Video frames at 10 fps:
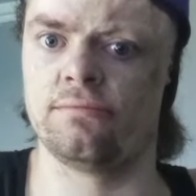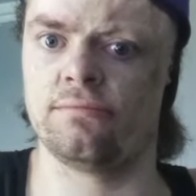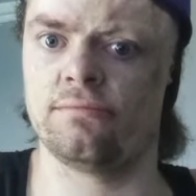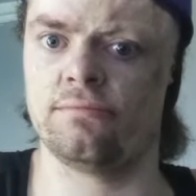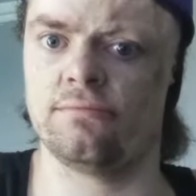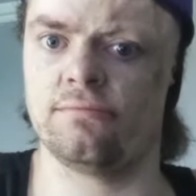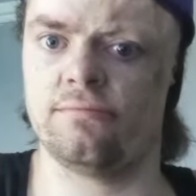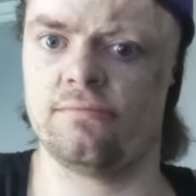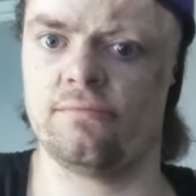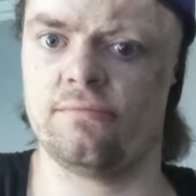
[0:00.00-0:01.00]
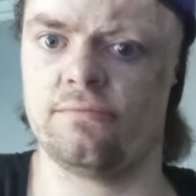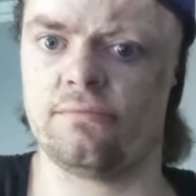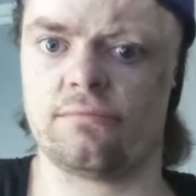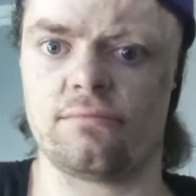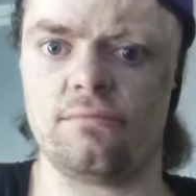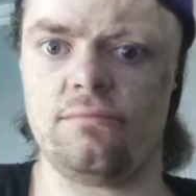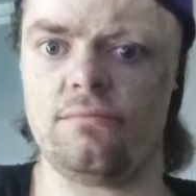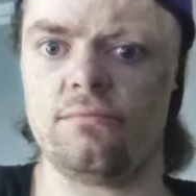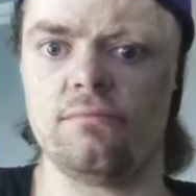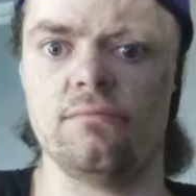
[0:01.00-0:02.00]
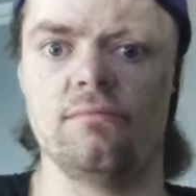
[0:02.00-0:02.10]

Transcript: [no speech]